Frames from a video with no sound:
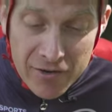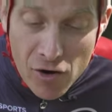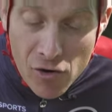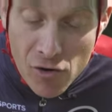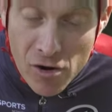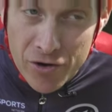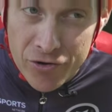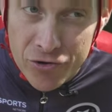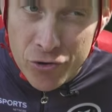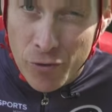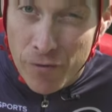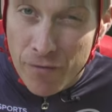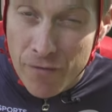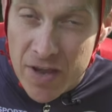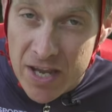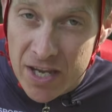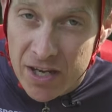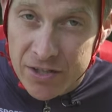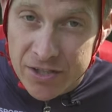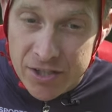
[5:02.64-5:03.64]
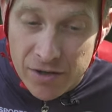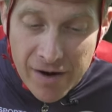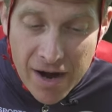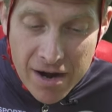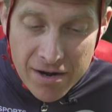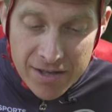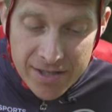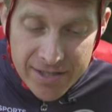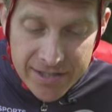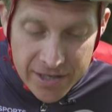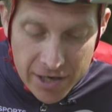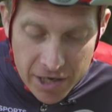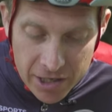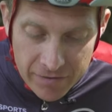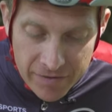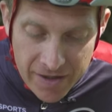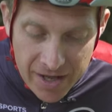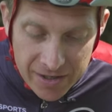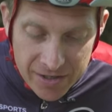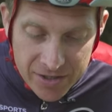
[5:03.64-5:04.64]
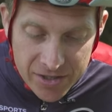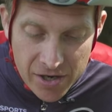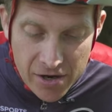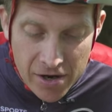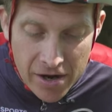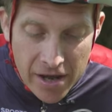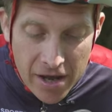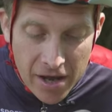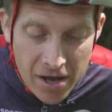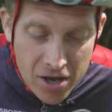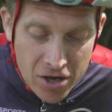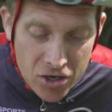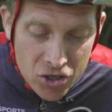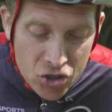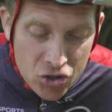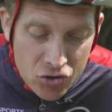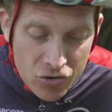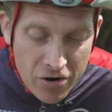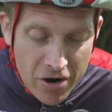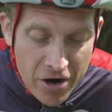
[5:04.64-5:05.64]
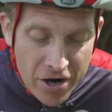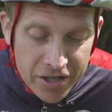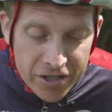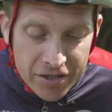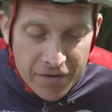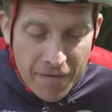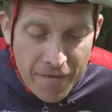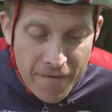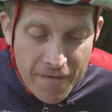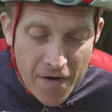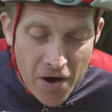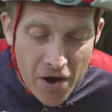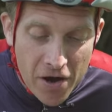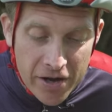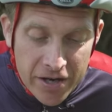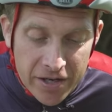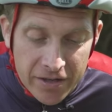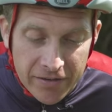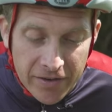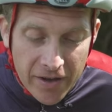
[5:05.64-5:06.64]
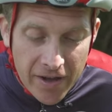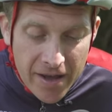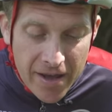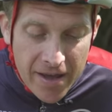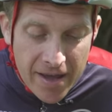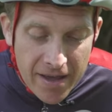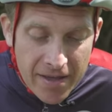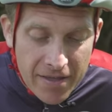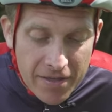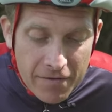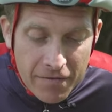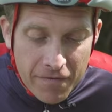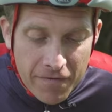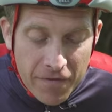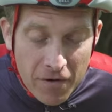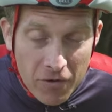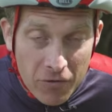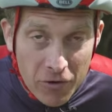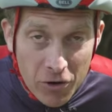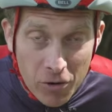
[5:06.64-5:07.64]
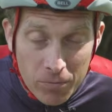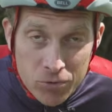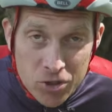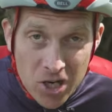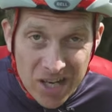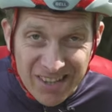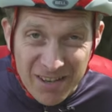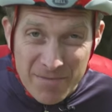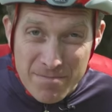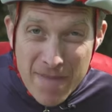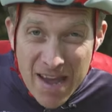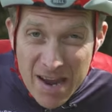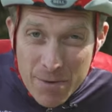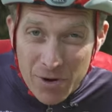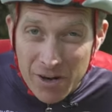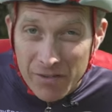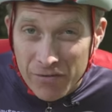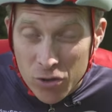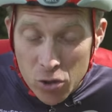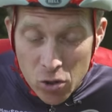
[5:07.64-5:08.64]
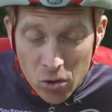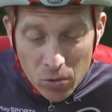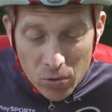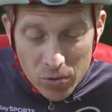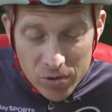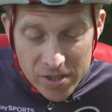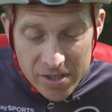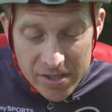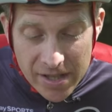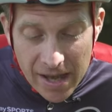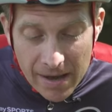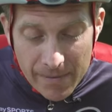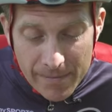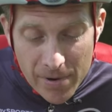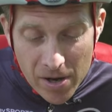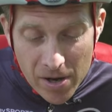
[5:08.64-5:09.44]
run your fingers around inside of that tyre, trying to find the foreign object that may well have caused that